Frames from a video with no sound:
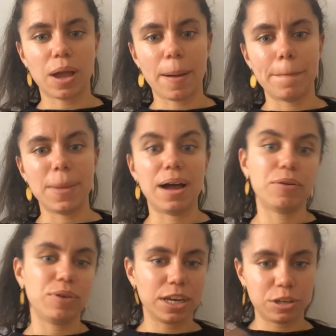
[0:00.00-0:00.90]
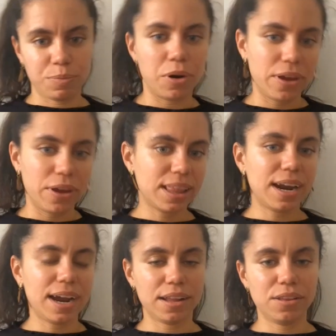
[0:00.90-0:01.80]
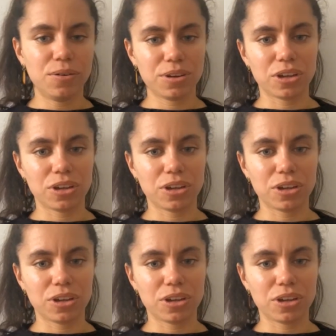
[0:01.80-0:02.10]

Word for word: um, a research project that I had done.